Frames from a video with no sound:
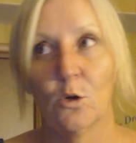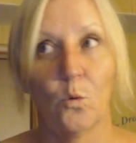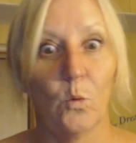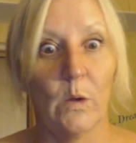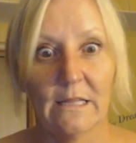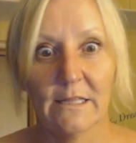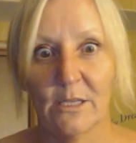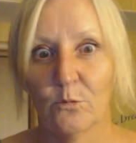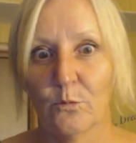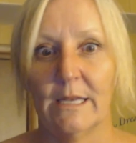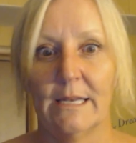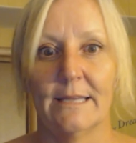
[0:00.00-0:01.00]
you know, weekly
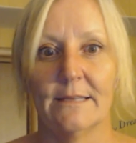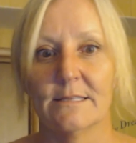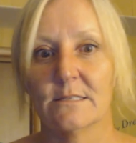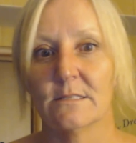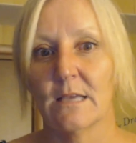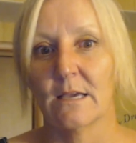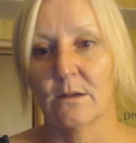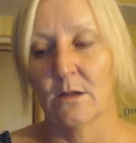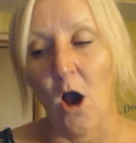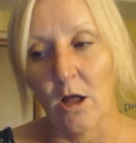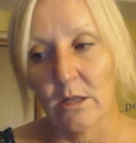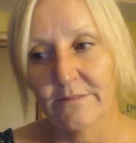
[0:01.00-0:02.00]
readings,
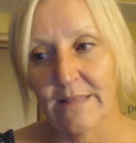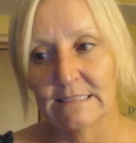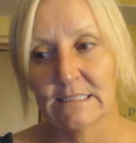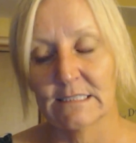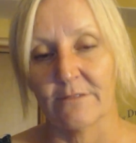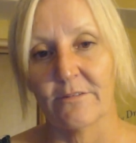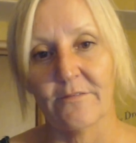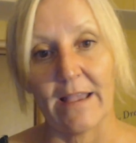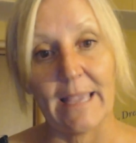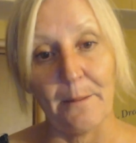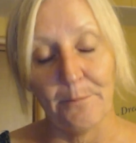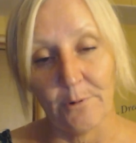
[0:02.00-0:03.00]
all of that stuff. If
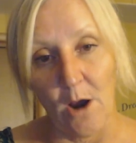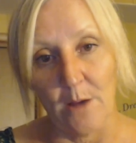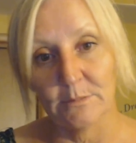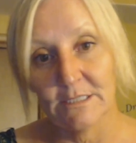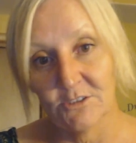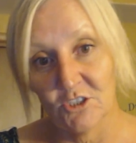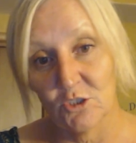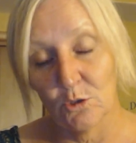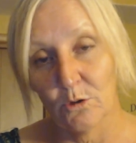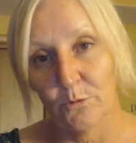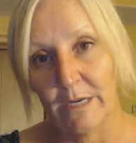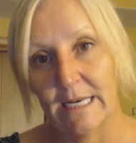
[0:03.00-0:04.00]
I get prompted to
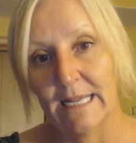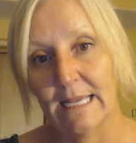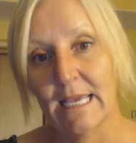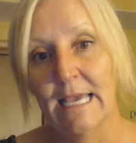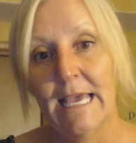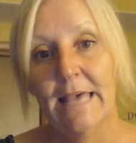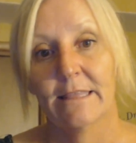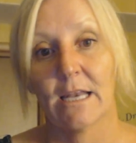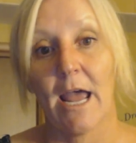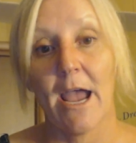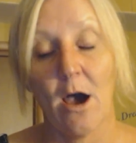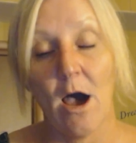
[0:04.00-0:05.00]
do a reading, then
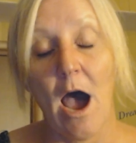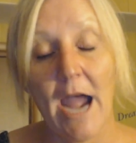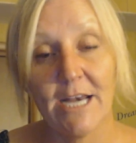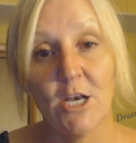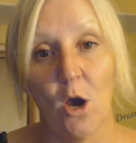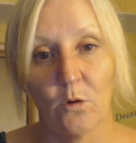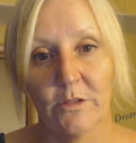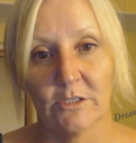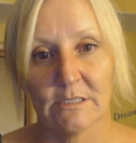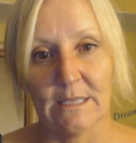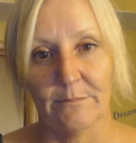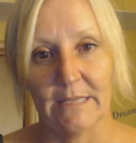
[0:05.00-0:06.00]
I know
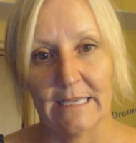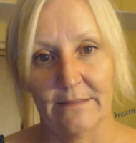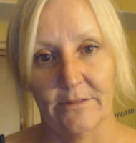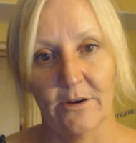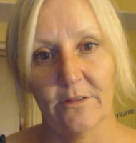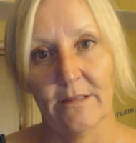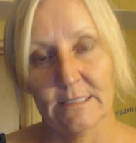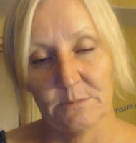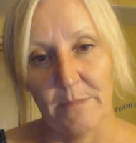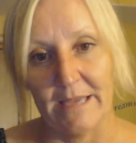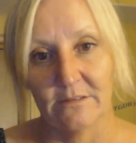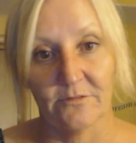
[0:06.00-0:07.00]
there's something in there that's
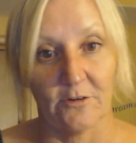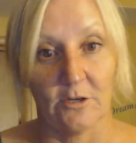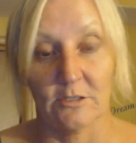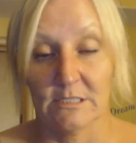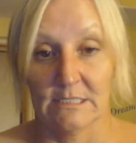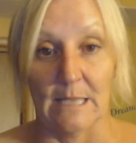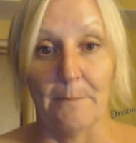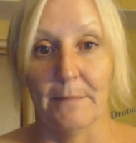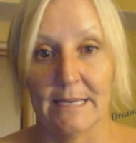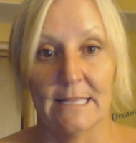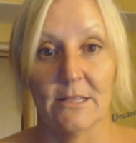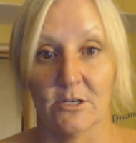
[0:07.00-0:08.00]
meant for
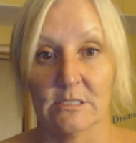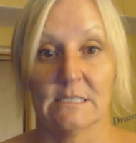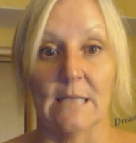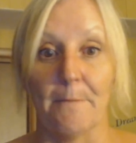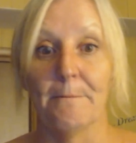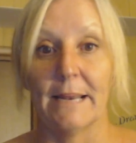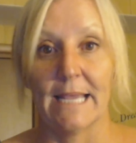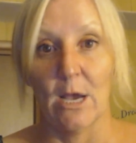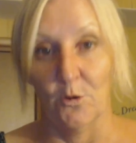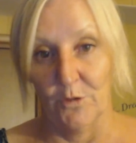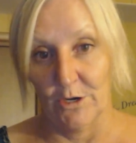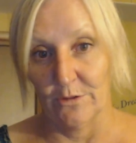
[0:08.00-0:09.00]
somebody. There's somebody
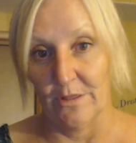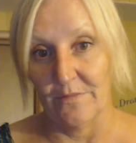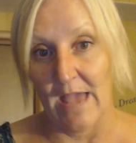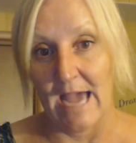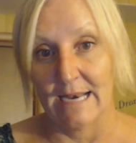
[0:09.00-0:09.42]
out there